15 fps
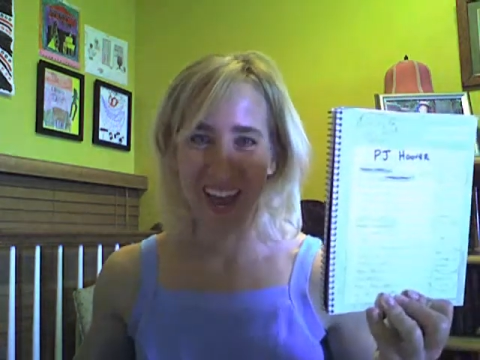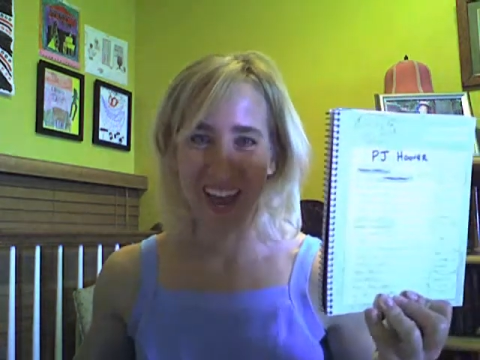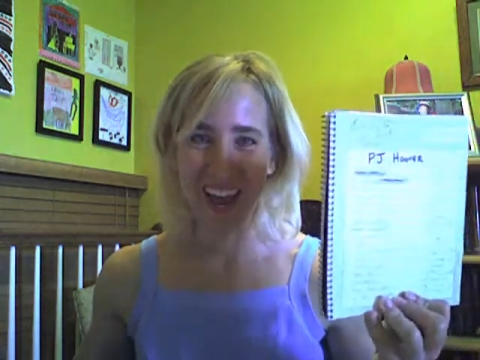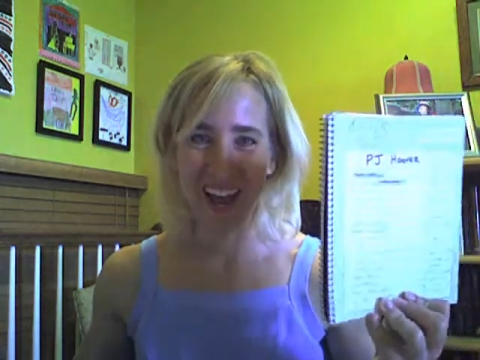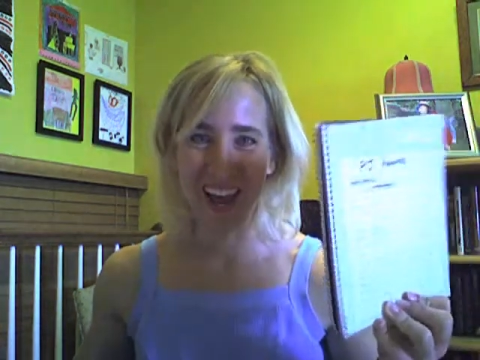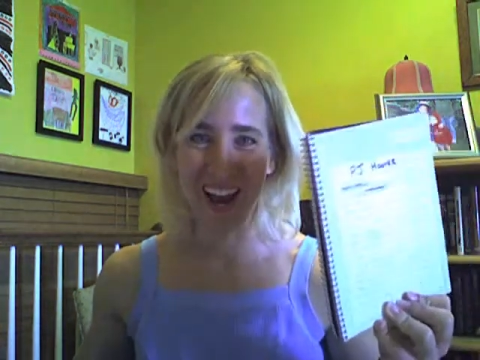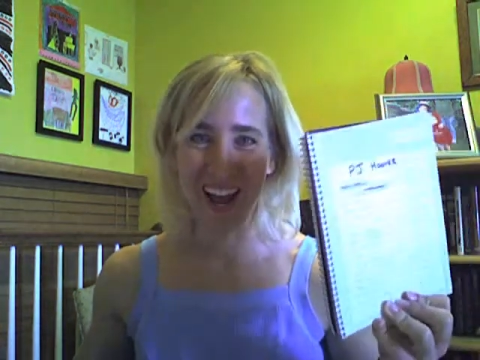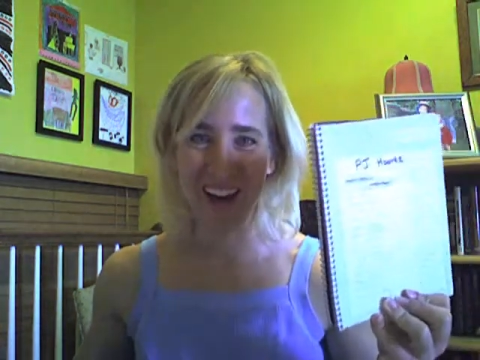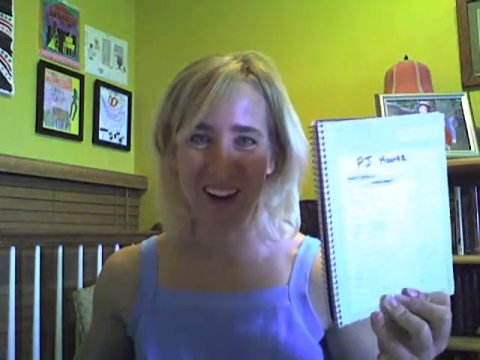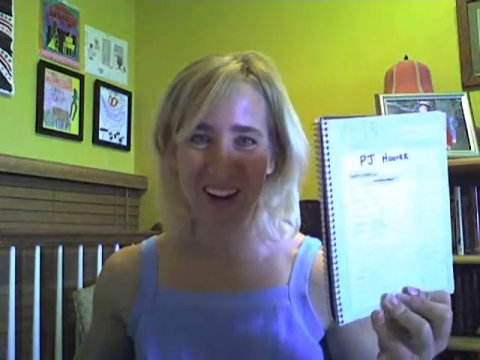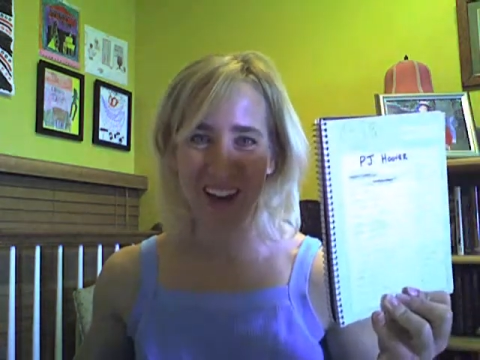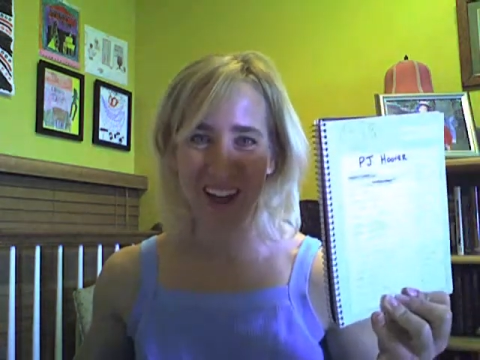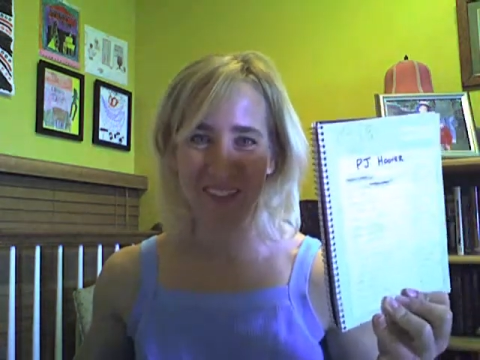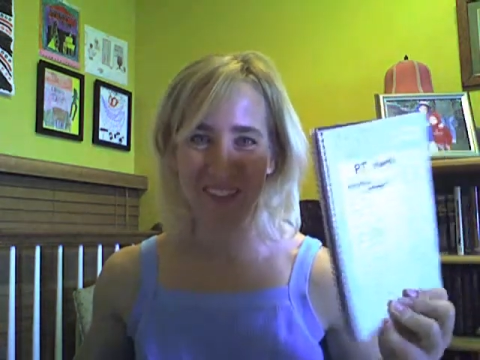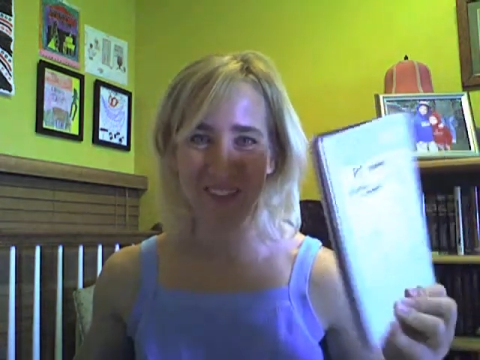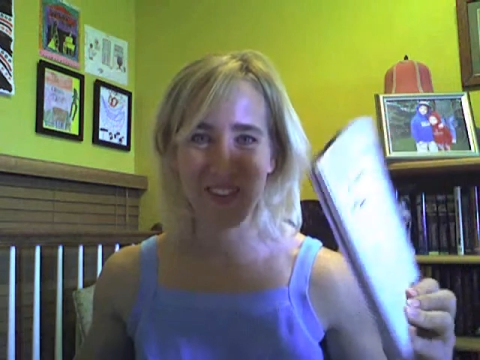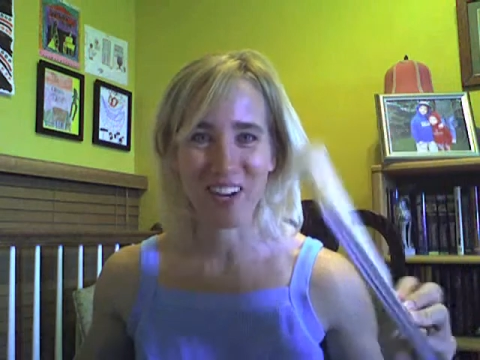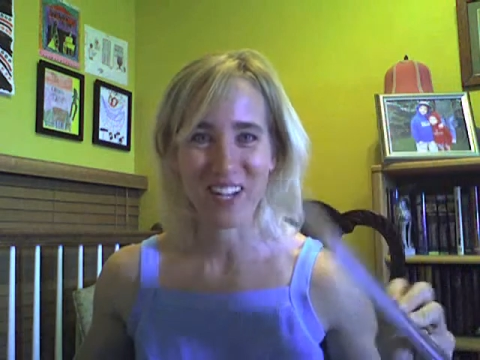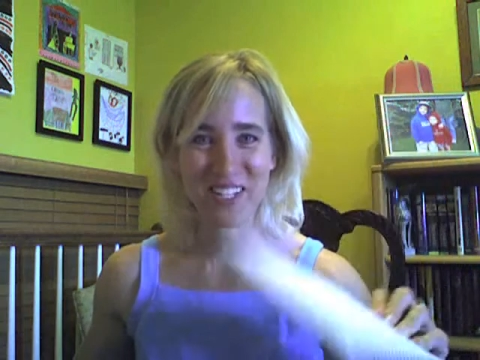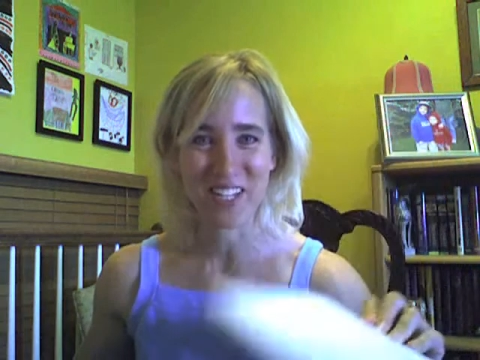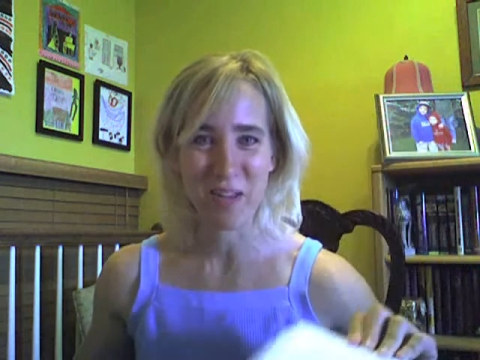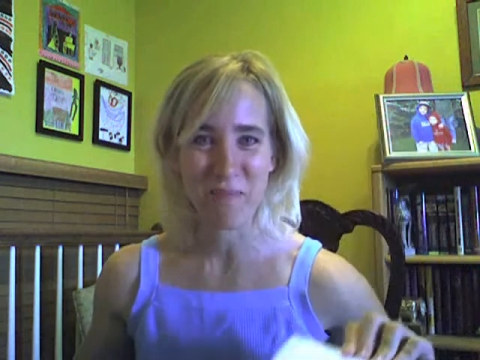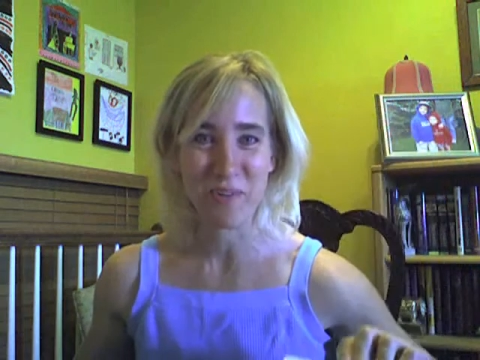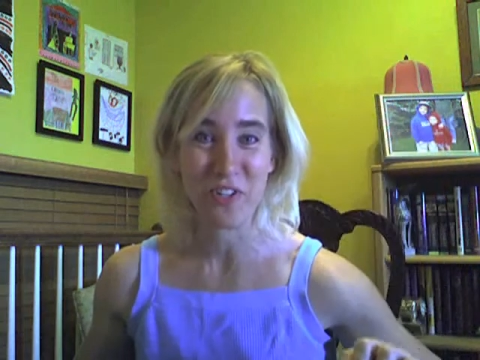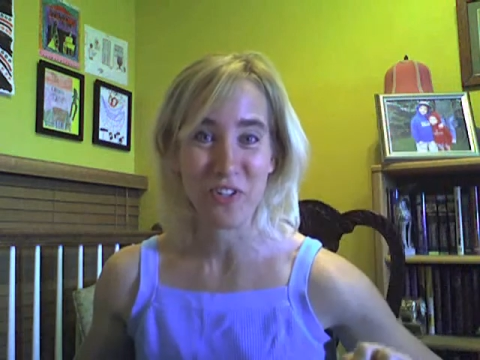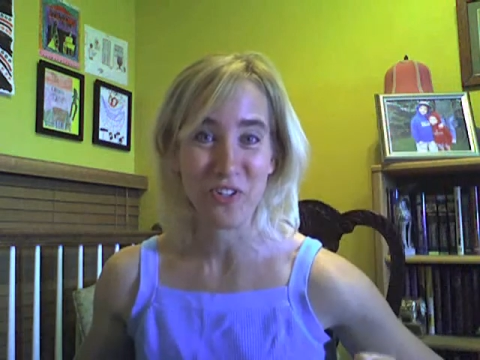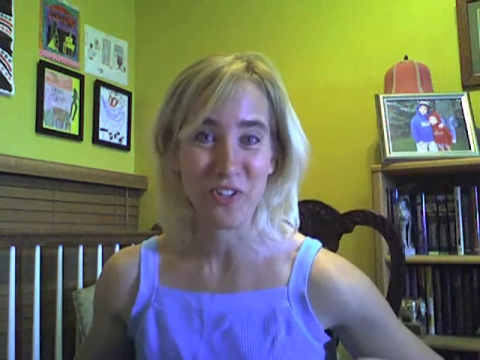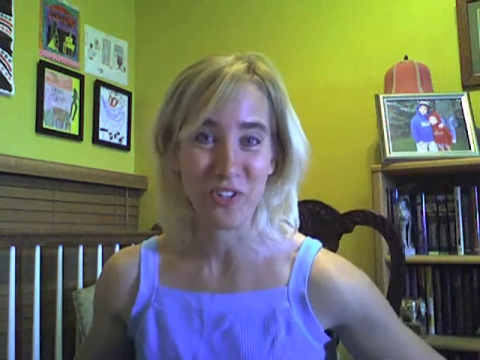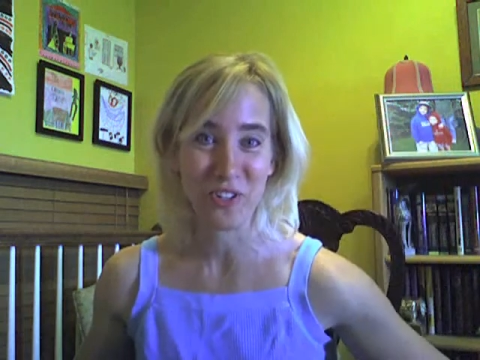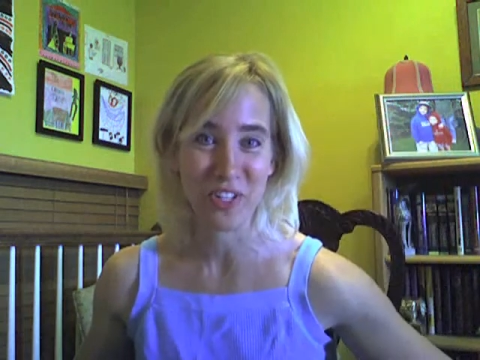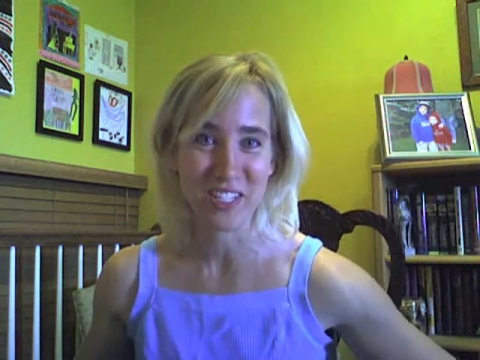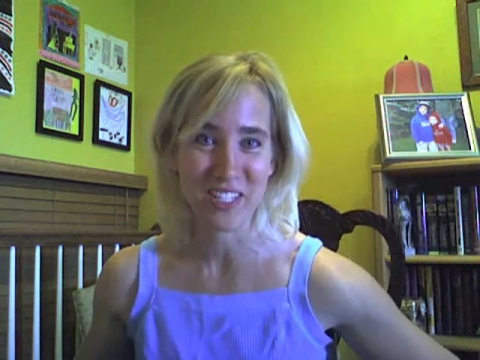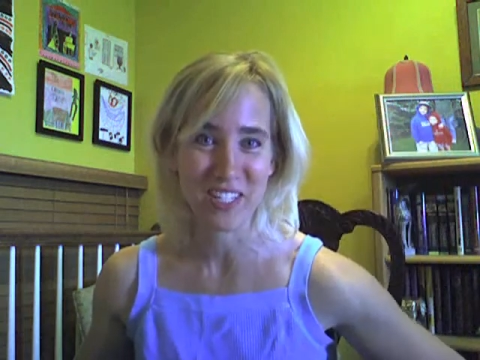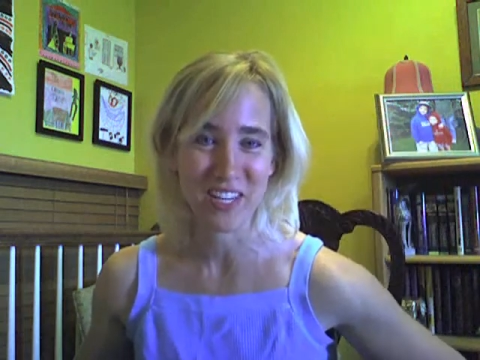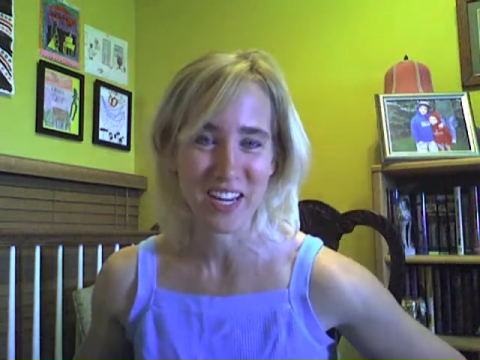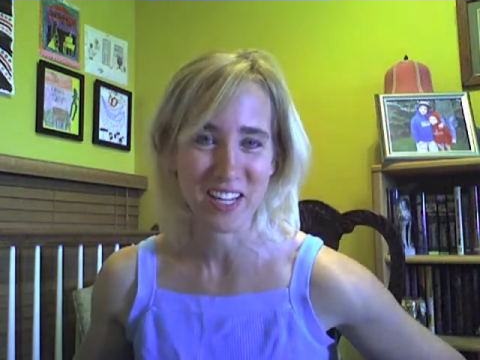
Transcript: And I don't know how many of you guys keep a to-do list